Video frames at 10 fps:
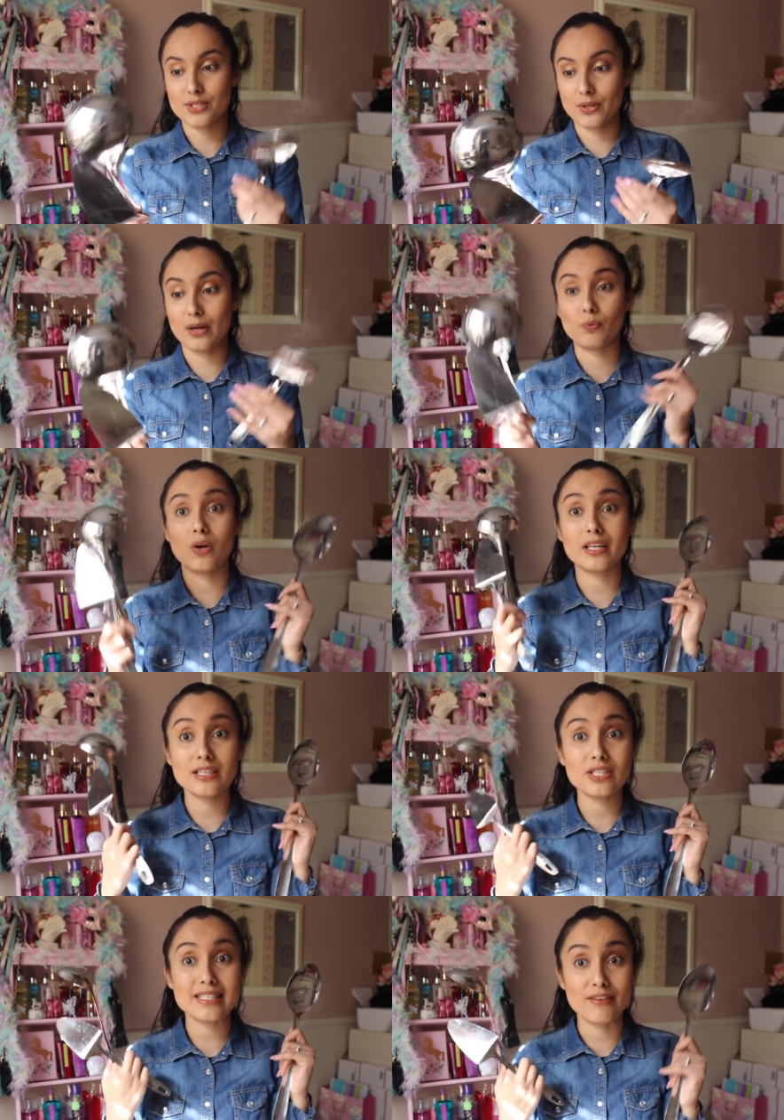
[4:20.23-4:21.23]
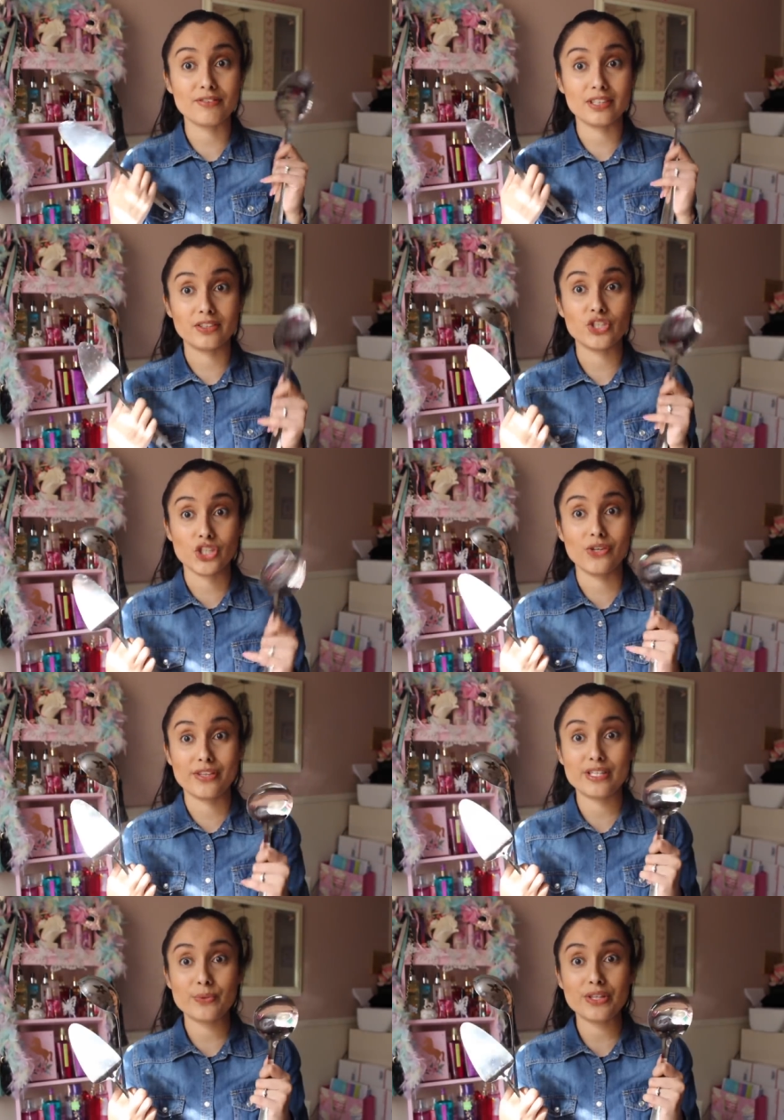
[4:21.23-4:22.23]
So I wanted to definitely share
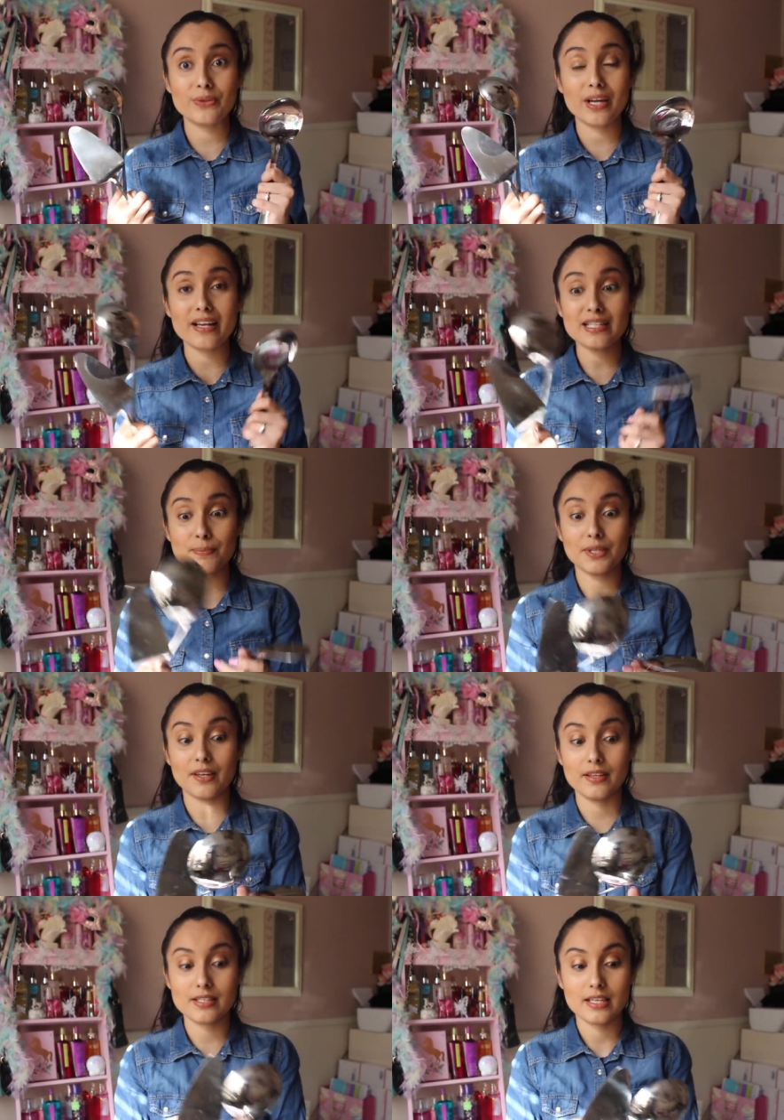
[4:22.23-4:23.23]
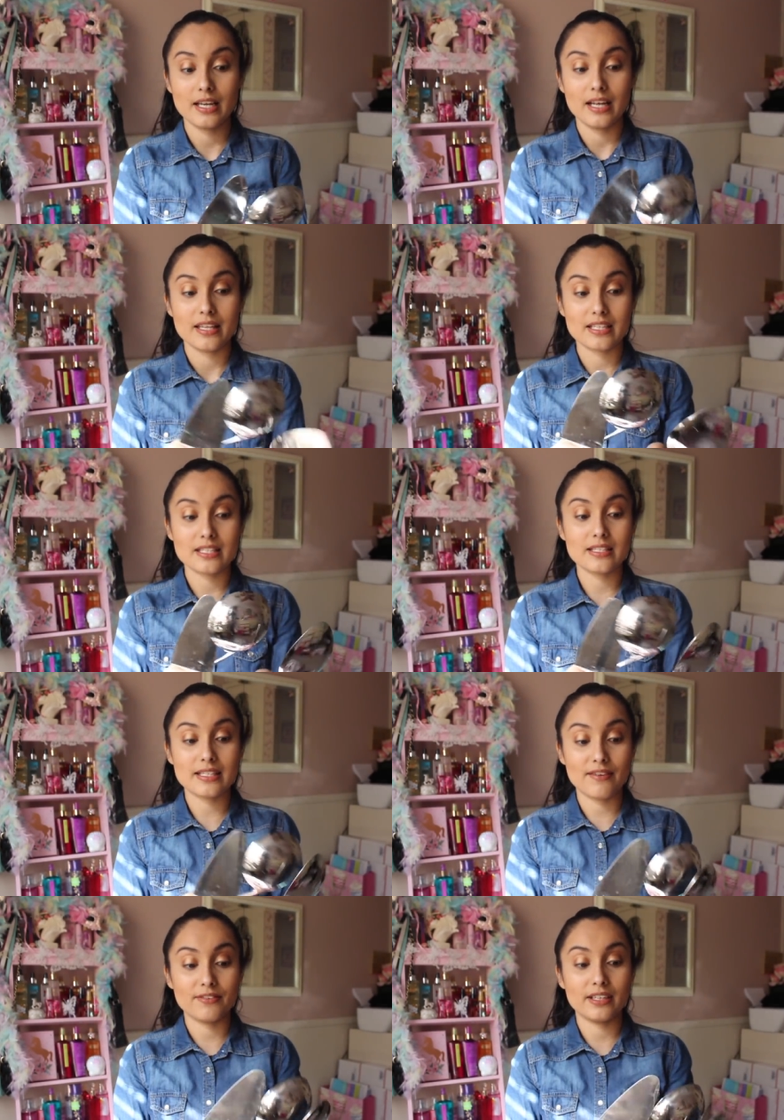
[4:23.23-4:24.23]
this with you guys, because this is
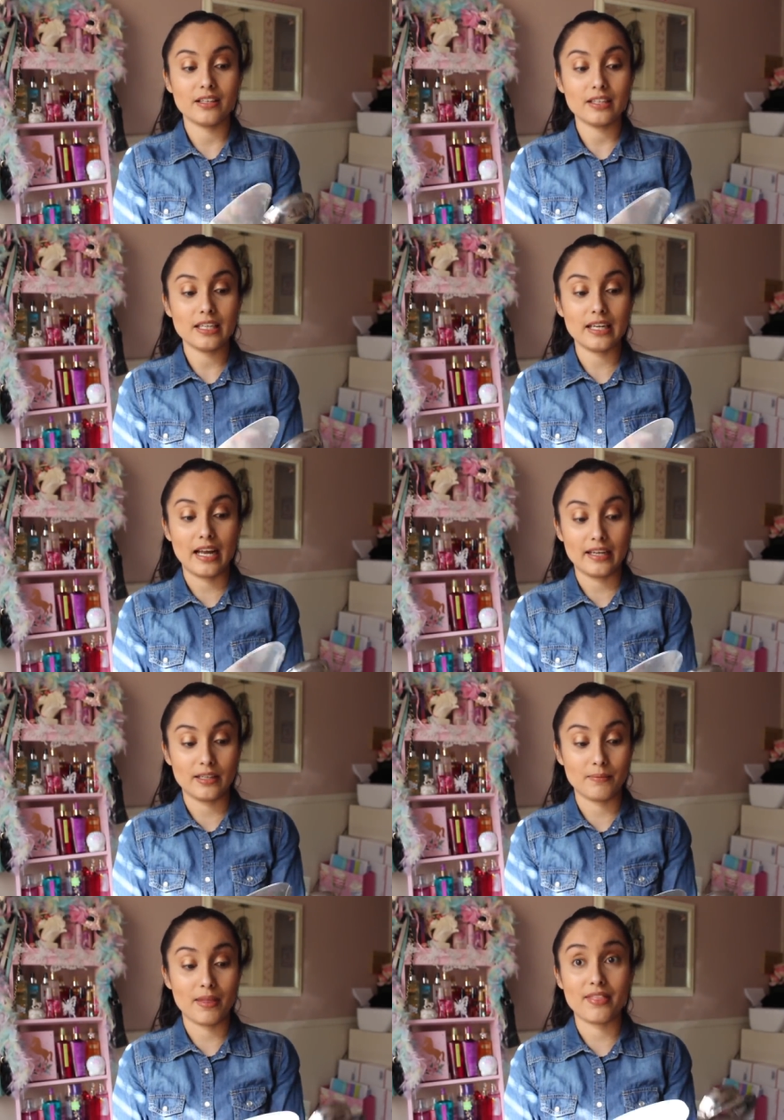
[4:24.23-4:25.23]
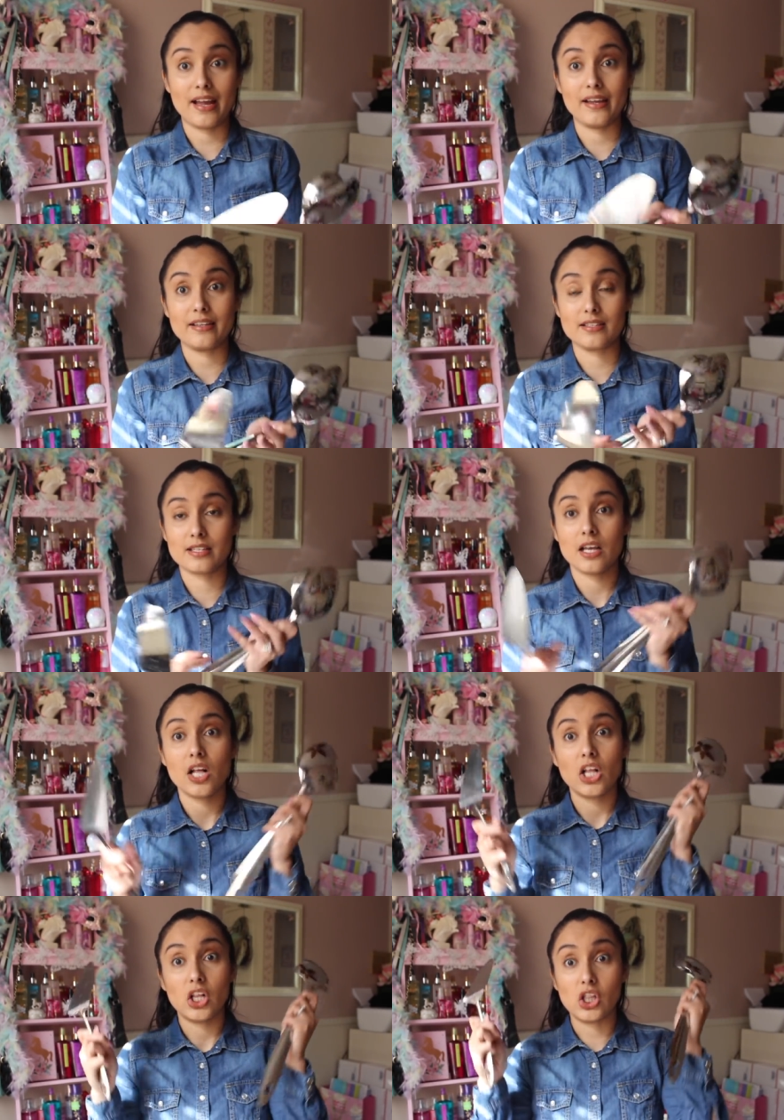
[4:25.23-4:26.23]
definitely an item that is
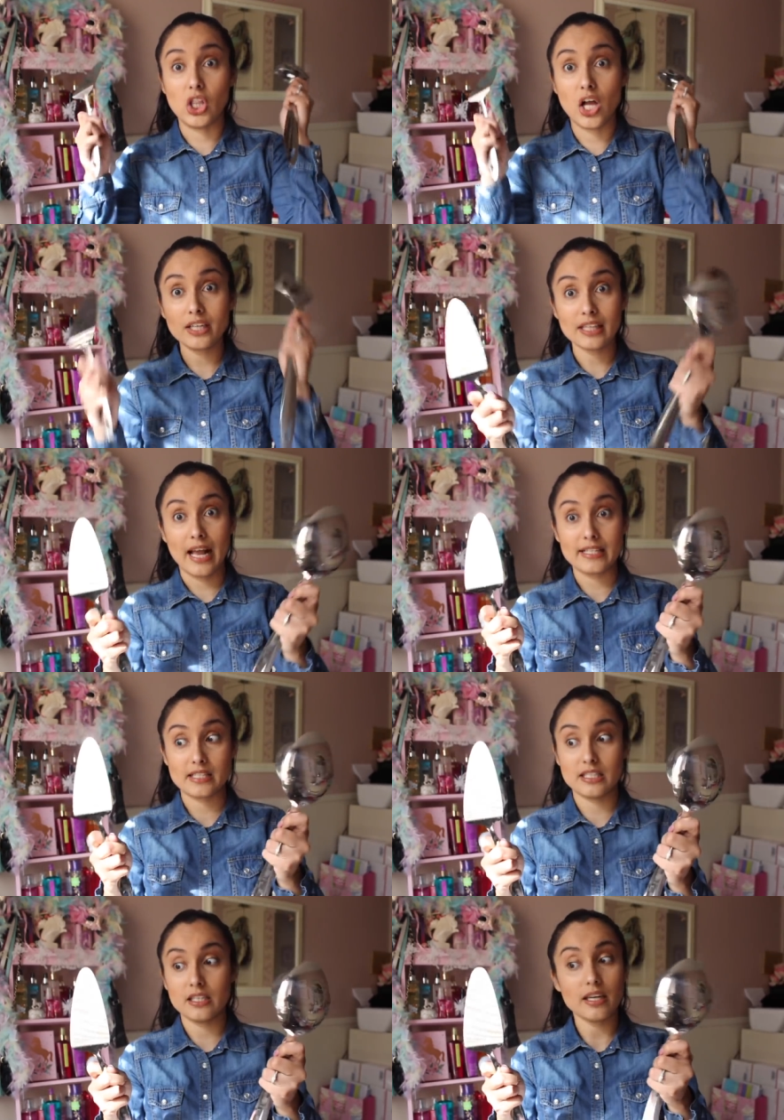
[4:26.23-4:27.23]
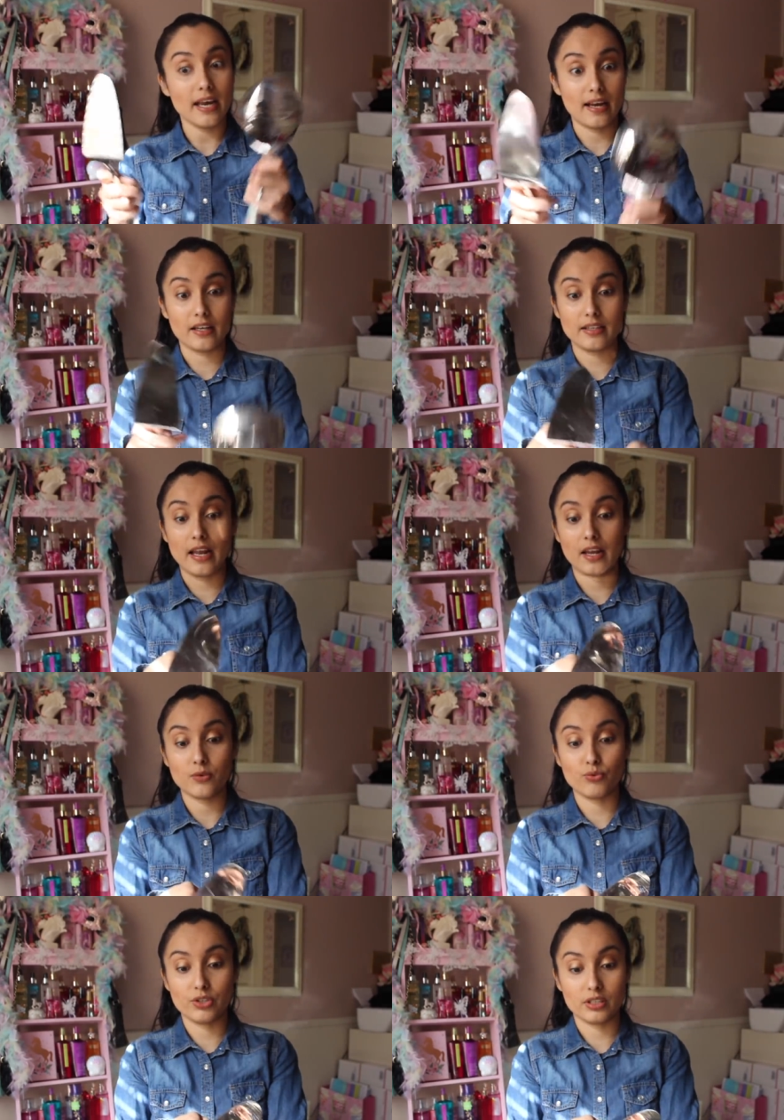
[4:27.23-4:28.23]
long lasting, and I
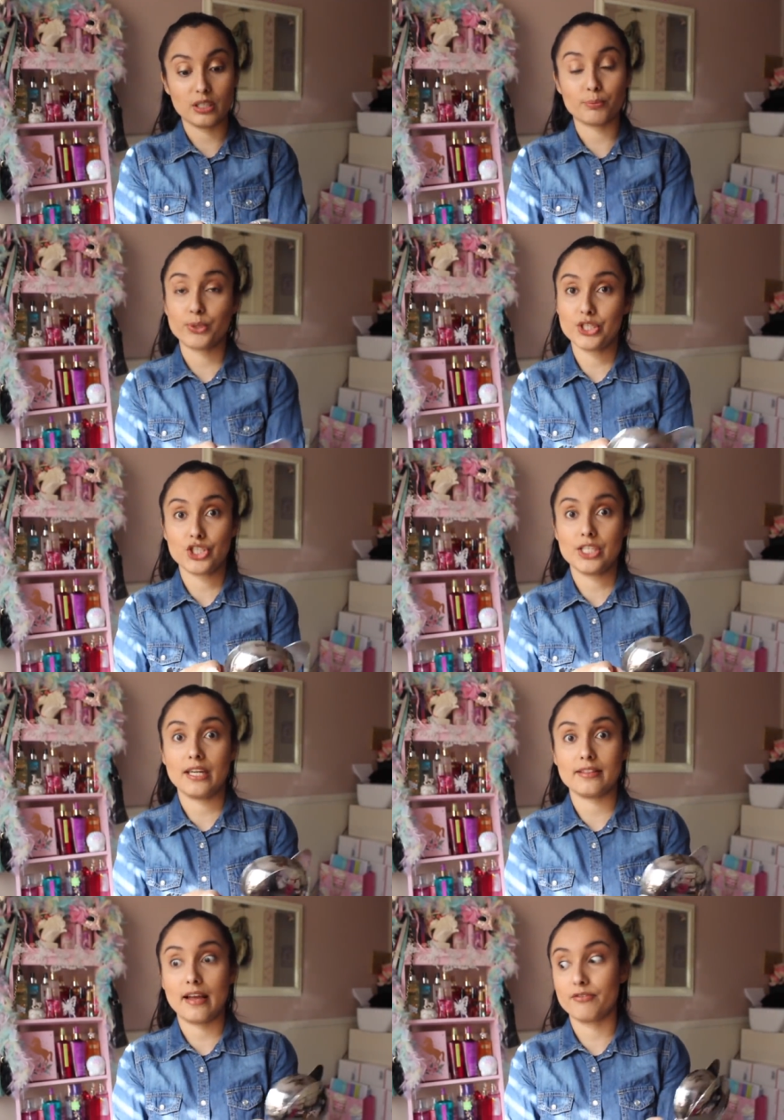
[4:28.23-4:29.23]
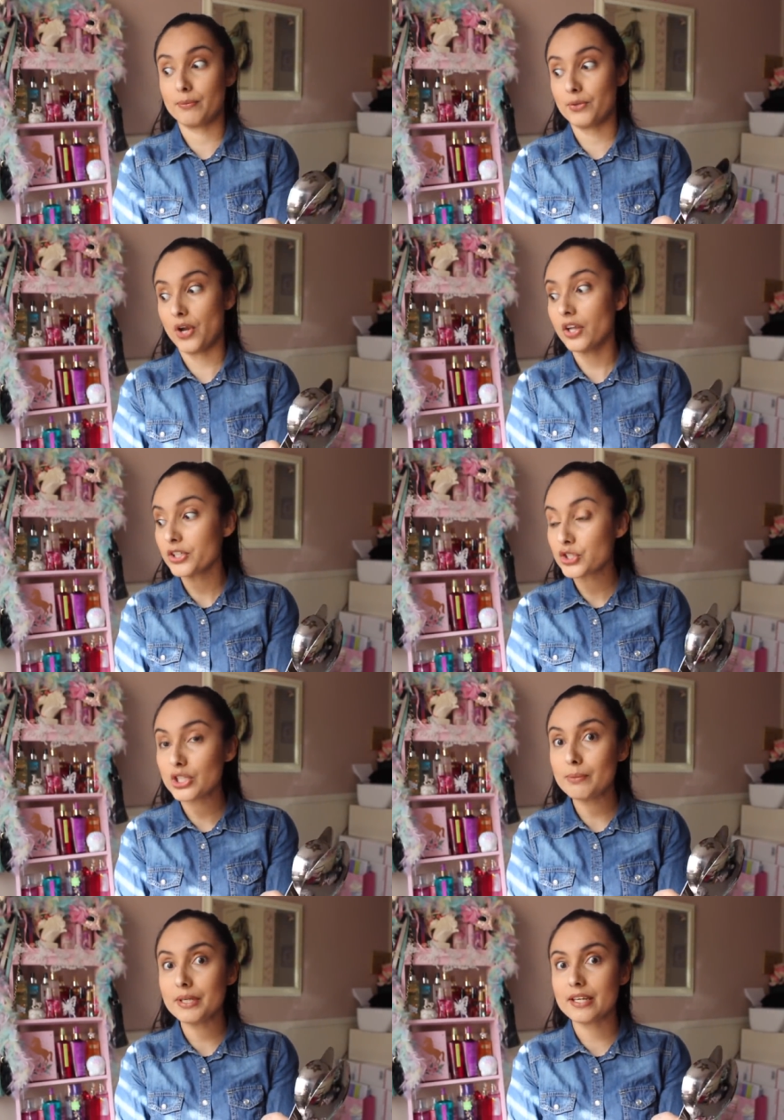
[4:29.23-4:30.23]
really appreciate that from the Dollar
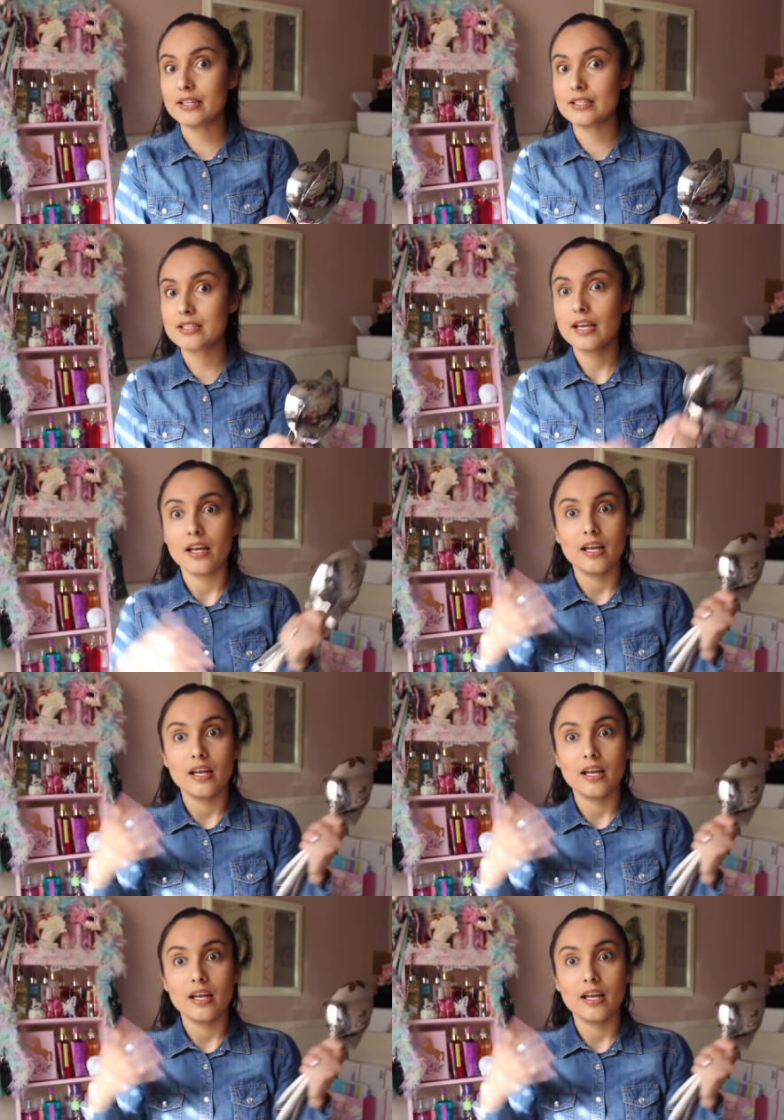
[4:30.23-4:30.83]
Tree, because